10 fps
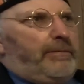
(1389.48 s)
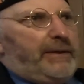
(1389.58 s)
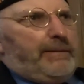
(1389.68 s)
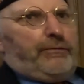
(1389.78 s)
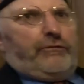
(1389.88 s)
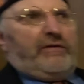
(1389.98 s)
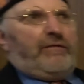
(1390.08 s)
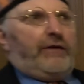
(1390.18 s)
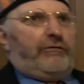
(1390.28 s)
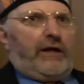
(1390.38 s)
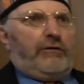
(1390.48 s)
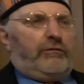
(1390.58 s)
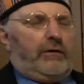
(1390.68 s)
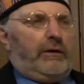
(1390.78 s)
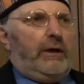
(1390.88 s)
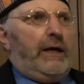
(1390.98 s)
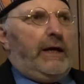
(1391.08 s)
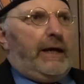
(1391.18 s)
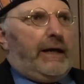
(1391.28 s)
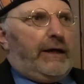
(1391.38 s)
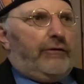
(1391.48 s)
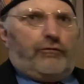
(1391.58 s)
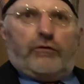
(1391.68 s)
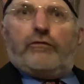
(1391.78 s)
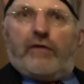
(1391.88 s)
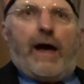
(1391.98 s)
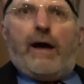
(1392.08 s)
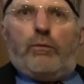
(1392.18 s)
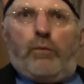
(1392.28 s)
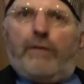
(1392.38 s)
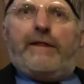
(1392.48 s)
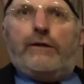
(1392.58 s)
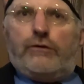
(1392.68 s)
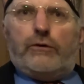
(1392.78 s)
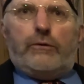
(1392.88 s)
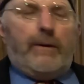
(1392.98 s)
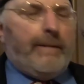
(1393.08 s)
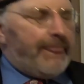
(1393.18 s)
People's civilization is just what they do.